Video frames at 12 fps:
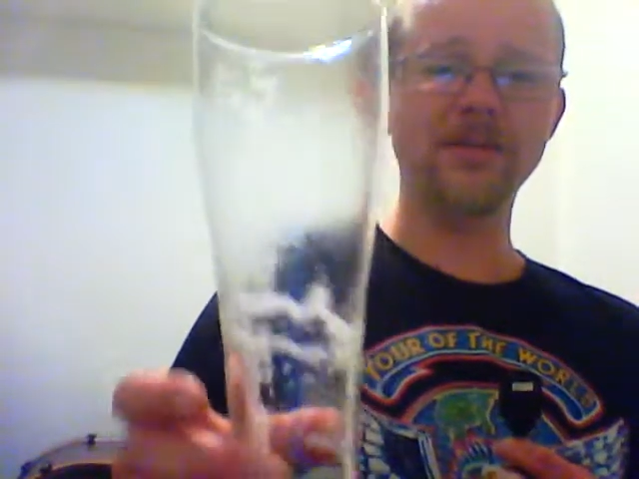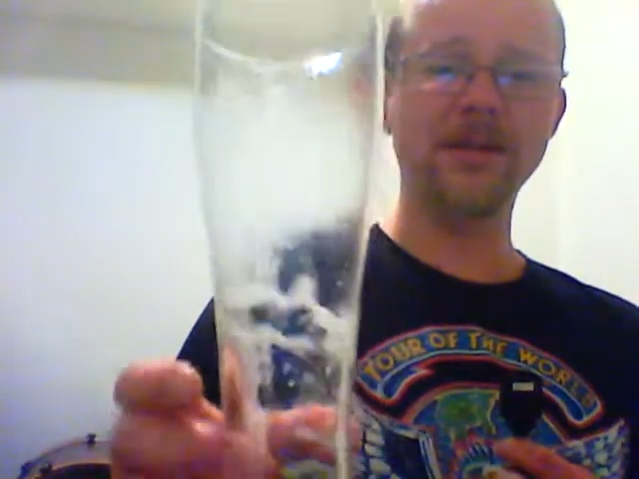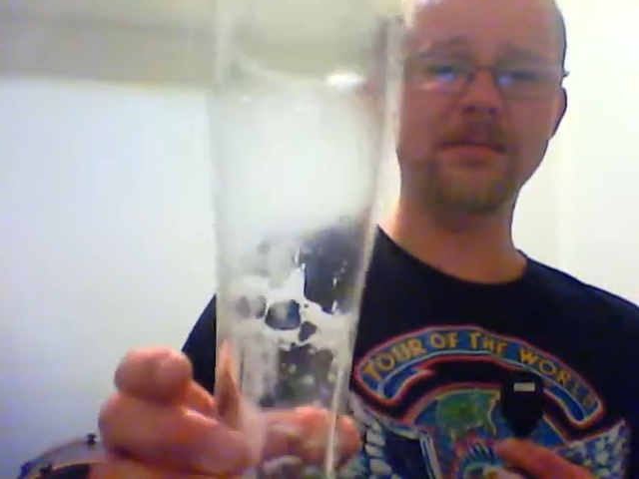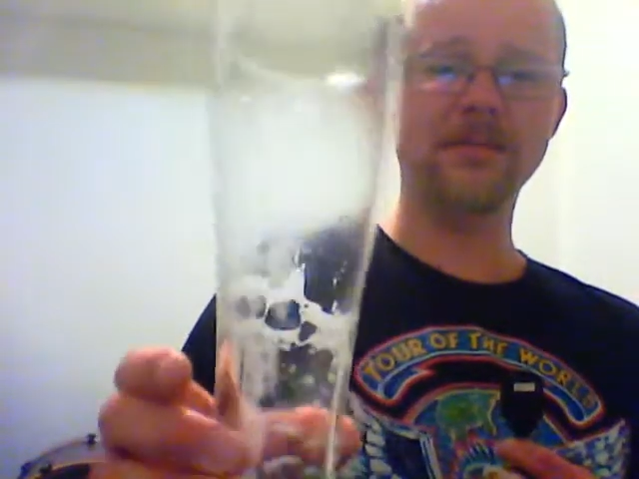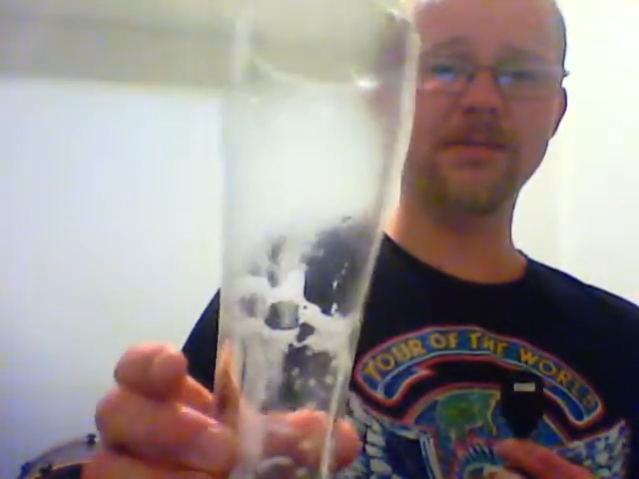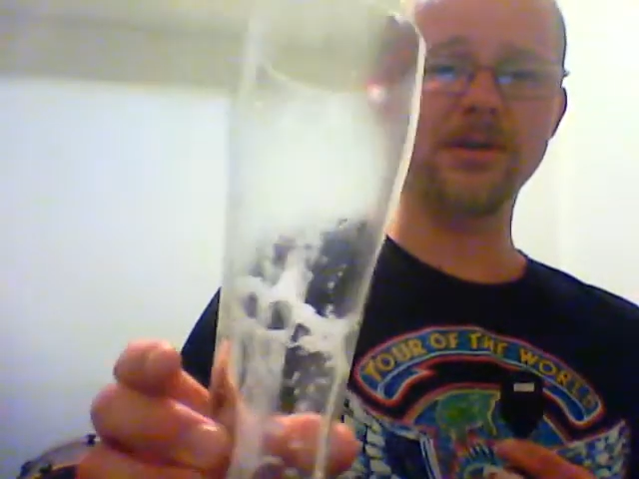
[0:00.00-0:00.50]

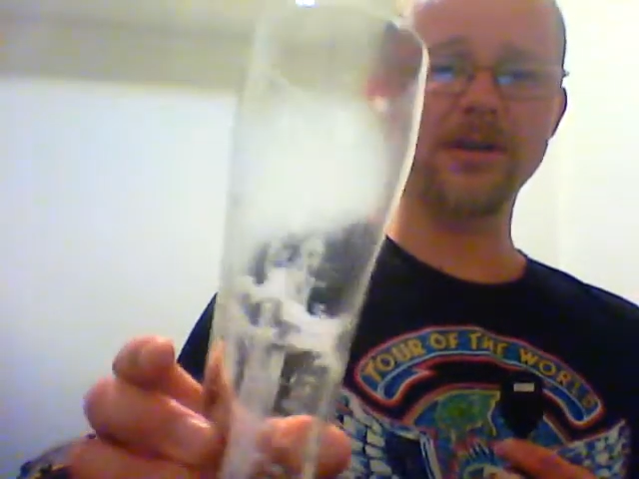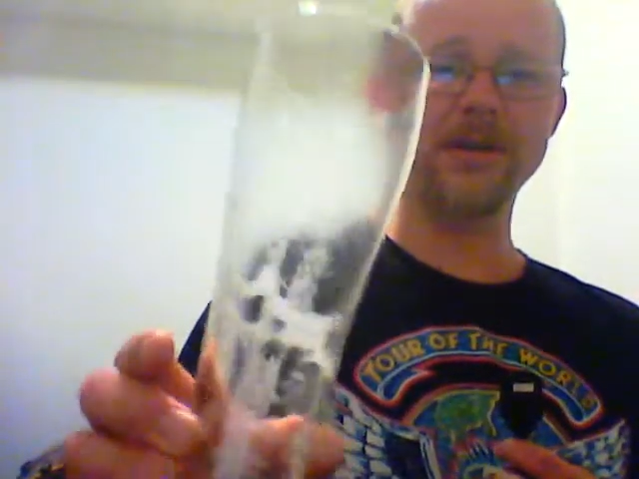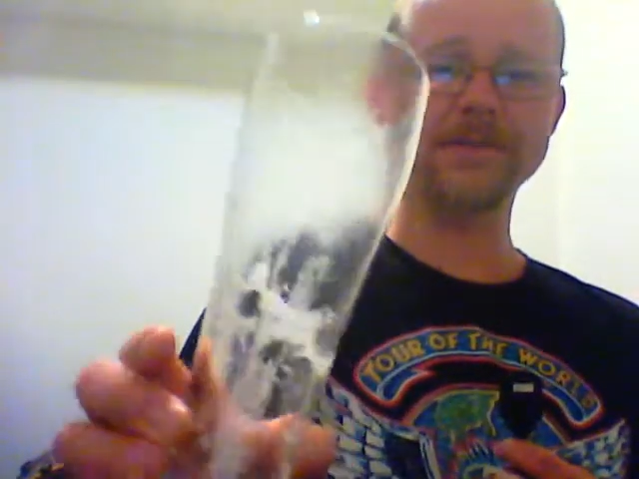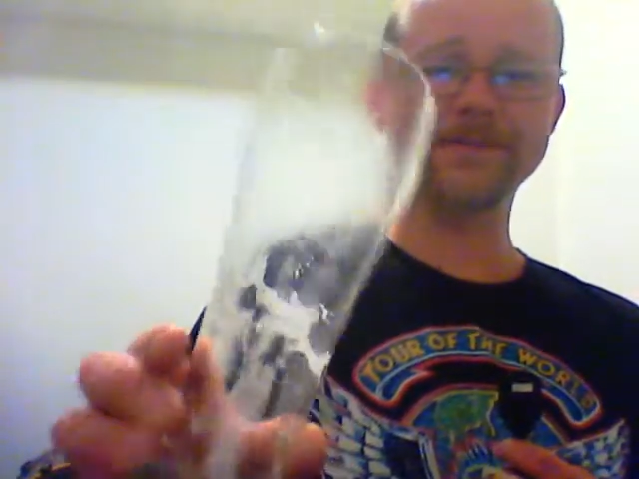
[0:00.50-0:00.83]
bottom.